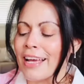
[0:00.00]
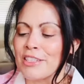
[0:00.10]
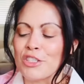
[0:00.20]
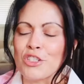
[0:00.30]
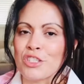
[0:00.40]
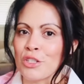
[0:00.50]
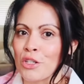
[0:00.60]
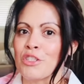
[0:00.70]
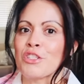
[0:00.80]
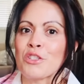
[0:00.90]
and it just
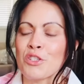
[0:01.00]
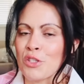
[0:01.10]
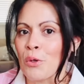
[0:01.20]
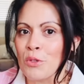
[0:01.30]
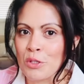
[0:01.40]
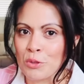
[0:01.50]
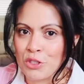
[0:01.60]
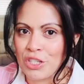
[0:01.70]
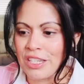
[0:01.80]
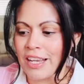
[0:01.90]
looked so
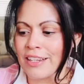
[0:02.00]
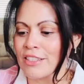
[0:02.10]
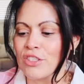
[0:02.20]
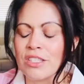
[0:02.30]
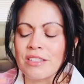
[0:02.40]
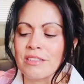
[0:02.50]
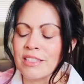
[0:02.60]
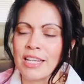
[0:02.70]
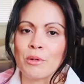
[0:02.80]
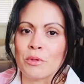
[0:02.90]
chic, and it just
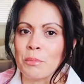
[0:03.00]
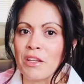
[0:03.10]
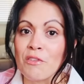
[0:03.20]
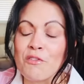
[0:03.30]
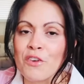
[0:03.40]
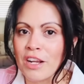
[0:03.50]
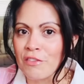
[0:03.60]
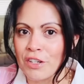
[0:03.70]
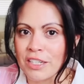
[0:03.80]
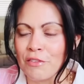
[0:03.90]
stayed with me
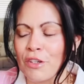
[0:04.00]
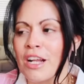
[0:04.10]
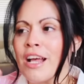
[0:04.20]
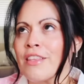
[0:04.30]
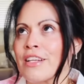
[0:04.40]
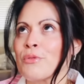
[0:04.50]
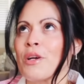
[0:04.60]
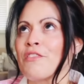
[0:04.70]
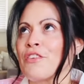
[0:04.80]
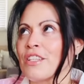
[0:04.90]
forever and ever. That's
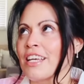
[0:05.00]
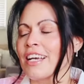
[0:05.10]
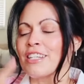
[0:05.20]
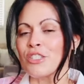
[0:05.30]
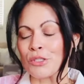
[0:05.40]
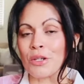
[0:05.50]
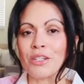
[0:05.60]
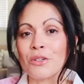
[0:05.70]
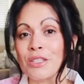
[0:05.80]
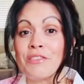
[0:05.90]
why I feel like I
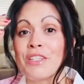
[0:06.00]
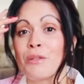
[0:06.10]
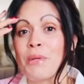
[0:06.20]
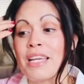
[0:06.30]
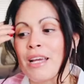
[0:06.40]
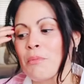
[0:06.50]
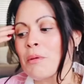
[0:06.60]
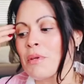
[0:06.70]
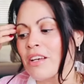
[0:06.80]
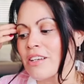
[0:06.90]
struggle living in
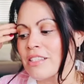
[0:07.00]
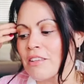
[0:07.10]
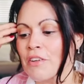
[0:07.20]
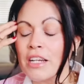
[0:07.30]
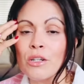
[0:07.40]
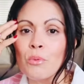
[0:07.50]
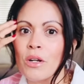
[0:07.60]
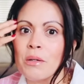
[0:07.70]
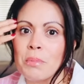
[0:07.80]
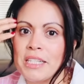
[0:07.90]
Miami, because if I could
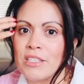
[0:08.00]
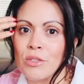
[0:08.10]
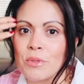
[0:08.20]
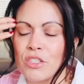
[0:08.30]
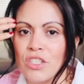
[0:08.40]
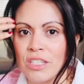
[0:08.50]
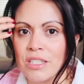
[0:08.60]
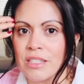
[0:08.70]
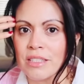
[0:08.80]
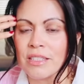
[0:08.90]
wear a blazer with
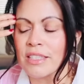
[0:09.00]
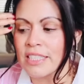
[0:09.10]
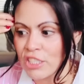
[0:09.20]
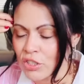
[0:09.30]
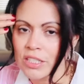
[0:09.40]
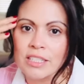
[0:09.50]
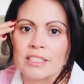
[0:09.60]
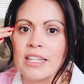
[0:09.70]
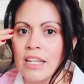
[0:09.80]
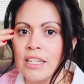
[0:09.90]
jeans literally
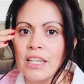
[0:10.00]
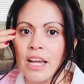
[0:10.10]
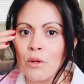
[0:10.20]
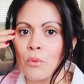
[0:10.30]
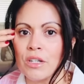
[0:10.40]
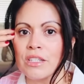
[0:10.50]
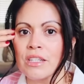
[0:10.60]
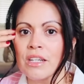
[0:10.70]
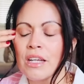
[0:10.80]
daily, I would,